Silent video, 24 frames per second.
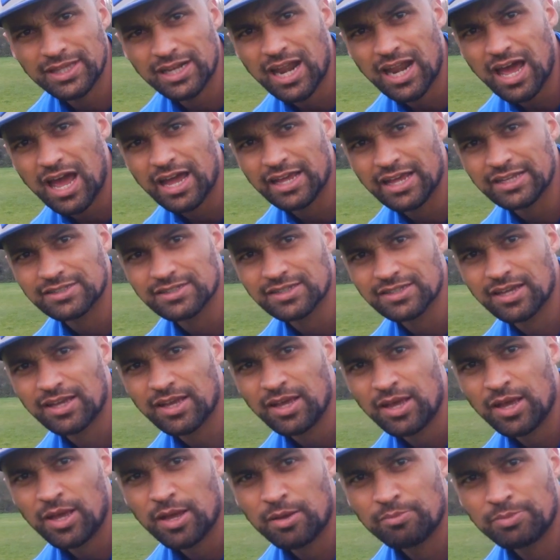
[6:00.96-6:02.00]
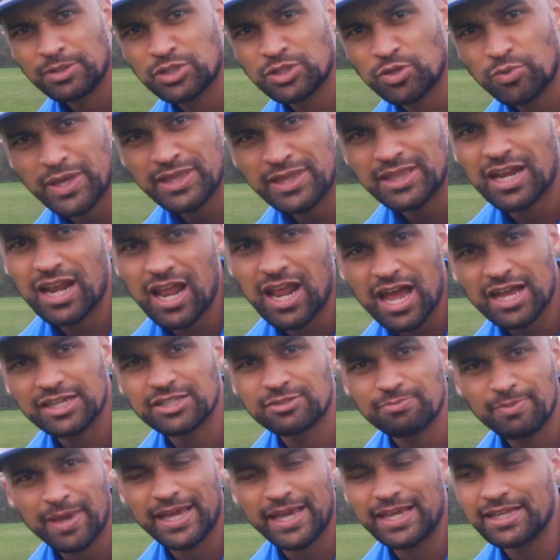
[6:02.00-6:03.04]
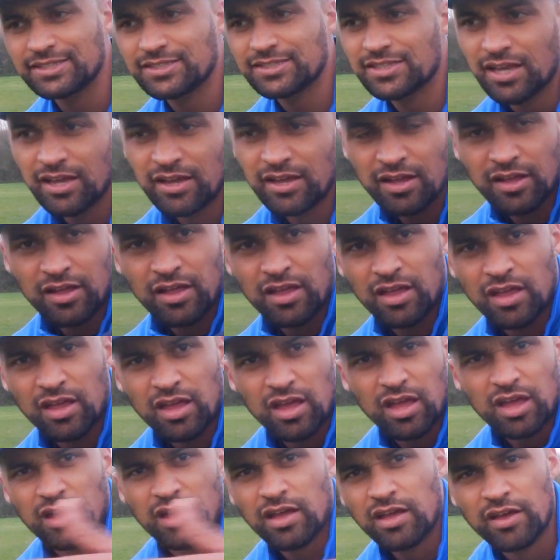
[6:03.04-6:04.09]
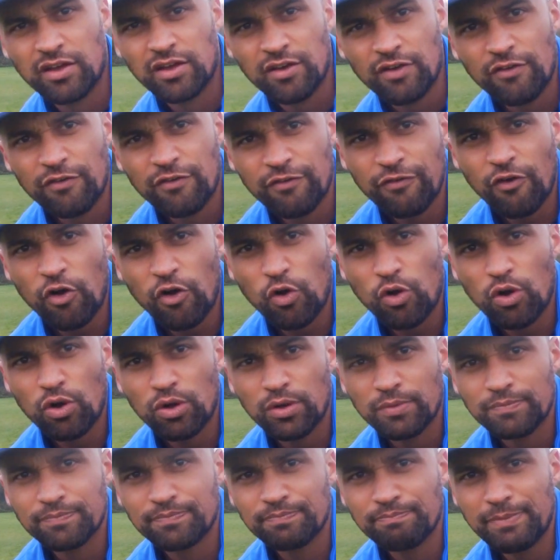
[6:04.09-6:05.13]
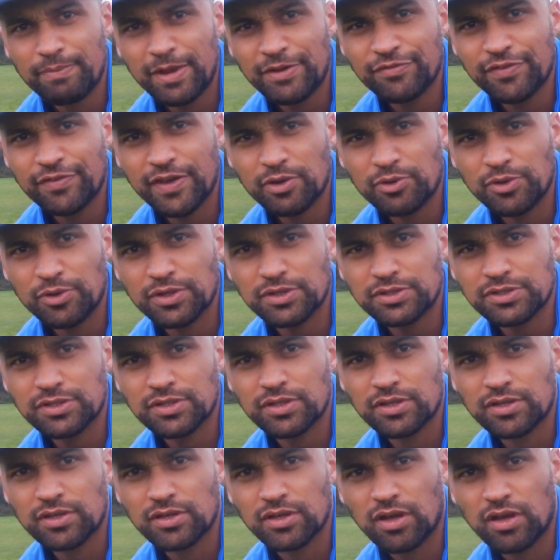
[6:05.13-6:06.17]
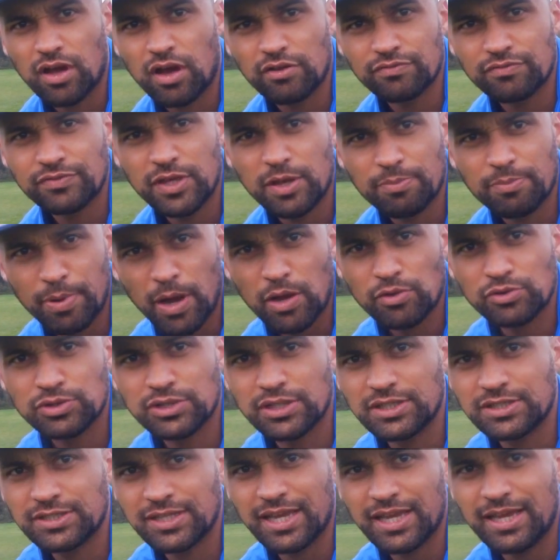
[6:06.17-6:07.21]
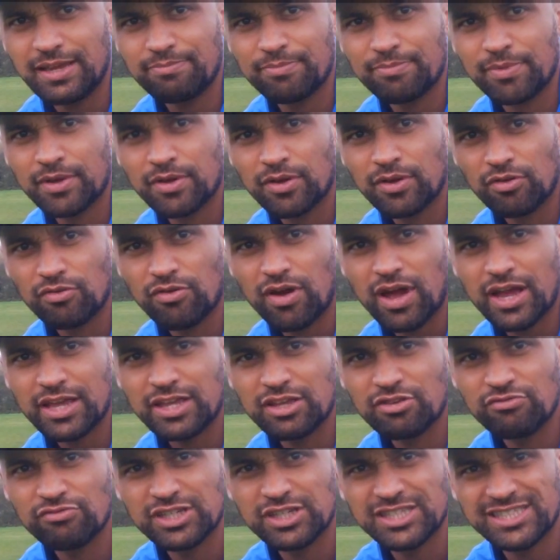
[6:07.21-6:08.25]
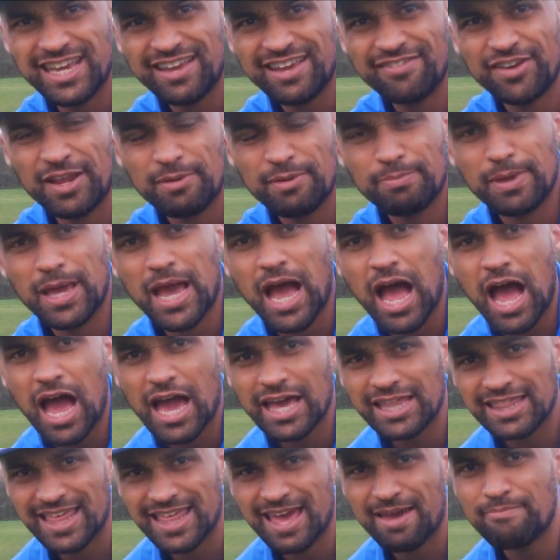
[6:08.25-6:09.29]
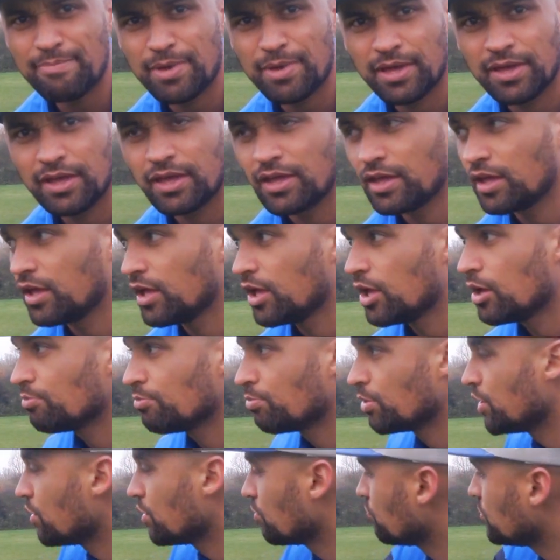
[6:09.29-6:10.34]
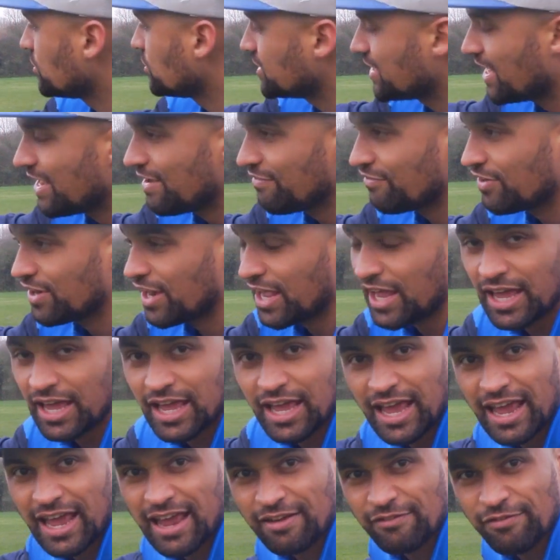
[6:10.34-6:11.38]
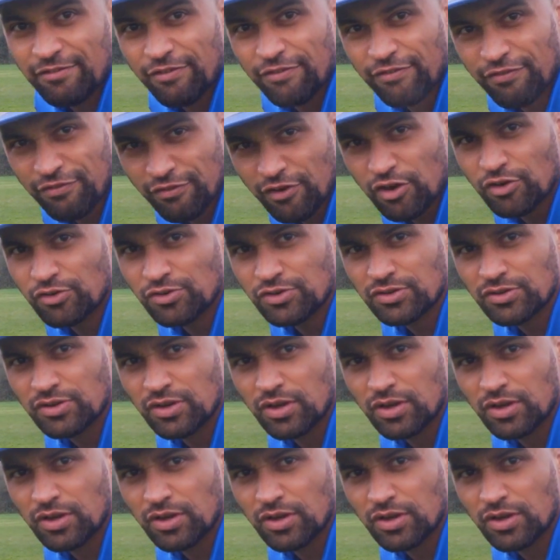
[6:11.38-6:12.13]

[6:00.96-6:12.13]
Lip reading: lines. Between the lines means four midfielders of the opposing team, alright. You're receiving it behind them, but you're receiving it in front